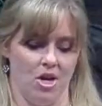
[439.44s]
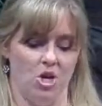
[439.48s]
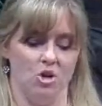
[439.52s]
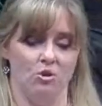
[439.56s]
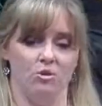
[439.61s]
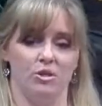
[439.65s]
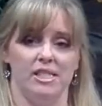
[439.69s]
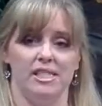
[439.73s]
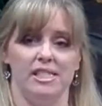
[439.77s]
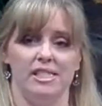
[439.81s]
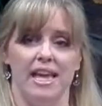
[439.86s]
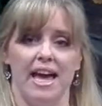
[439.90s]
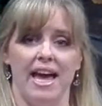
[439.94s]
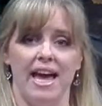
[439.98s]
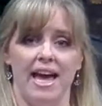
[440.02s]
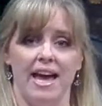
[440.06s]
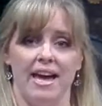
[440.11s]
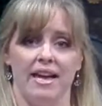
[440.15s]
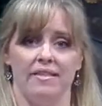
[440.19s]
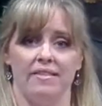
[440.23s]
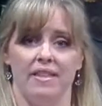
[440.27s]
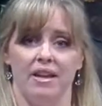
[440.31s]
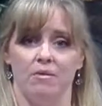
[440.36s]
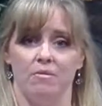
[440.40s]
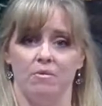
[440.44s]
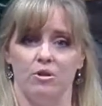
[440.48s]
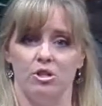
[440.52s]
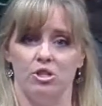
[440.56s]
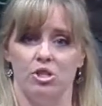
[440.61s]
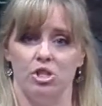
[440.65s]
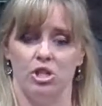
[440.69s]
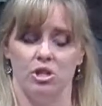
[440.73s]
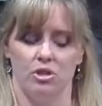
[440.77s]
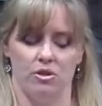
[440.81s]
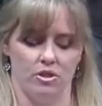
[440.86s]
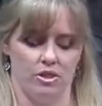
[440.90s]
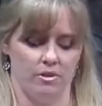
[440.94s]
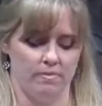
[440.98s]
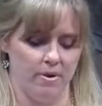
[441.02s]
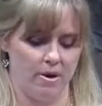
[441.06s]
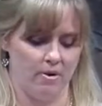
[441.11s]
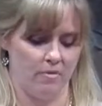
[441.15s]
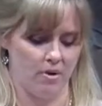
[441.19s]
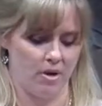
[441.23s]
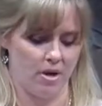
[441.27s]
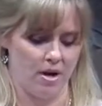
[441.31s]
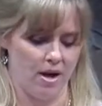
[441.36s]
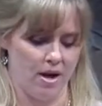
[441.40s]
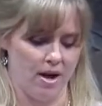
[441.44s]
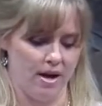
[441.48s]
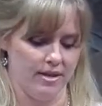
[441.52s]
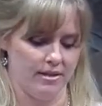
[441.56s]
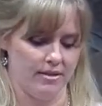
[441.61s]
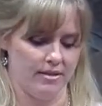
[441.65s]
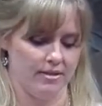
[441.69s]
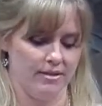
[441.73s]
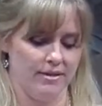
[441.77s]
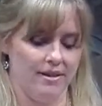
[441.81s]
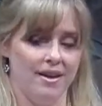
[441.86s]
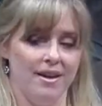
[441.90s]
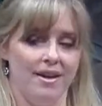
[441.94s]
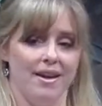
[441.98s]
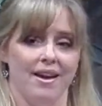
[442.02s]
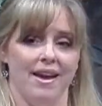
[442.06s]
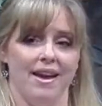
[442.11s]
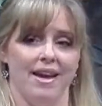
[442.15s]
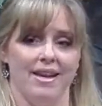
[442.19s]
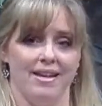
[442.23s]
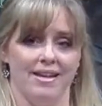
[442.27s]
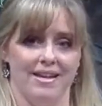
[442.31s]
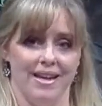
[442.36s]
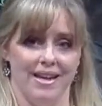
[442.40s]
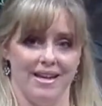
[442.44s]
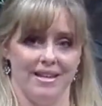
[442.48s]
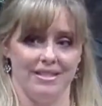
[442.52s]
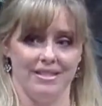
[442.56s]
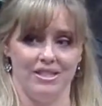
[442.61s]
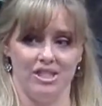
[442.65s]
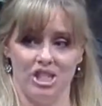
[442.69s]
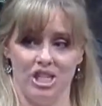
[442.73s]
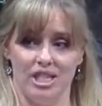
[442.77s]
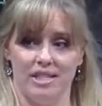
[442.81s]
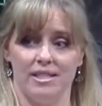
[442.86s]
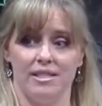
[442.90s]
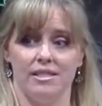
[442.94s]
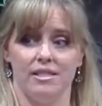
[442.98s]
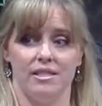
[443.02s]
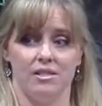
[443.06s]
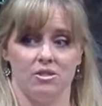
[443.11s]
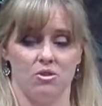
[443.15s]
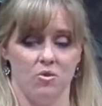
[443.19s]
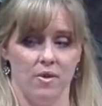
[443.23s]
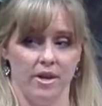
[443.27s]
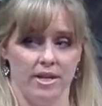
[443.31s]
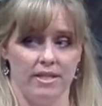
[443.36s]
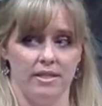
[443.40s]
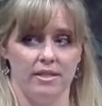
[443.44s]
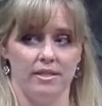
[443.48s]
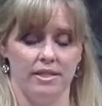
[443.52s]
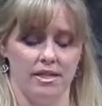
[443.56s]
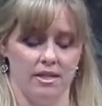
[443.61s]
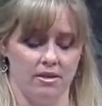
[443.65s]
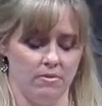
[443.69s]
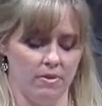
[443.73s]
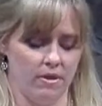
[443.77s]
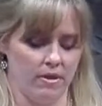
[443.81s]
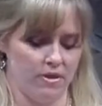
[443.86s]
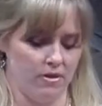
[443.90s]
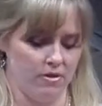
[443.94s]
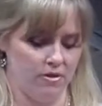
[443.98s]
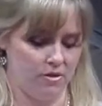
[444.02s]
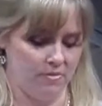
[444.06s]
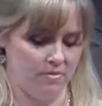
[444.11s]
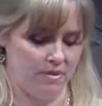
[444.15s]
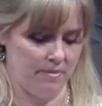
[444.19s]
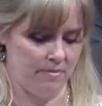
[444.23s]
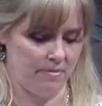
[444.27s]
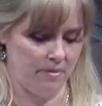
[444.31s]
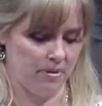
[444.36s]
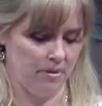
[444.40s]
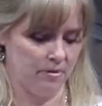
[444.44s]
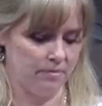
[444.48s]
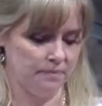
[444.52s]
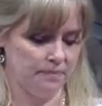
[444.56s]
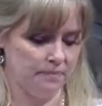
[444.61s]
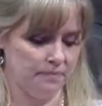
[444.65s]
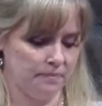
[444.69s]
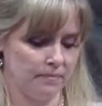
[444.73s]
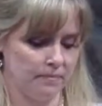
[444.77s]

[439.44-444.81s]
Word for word: who said they were Jews but were not. And, and Jesus is going to deal with those people.